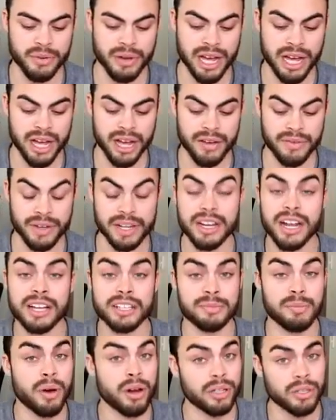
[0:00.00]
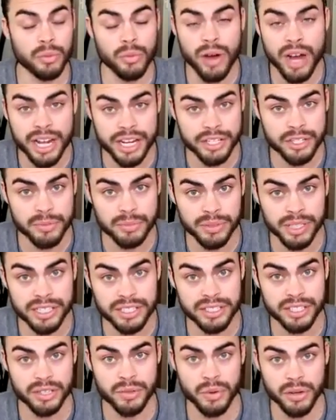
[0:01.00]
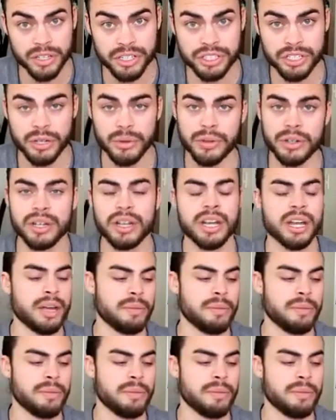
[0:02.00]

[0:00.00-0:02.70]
have a nice bottle of wine at your place that you want to show her.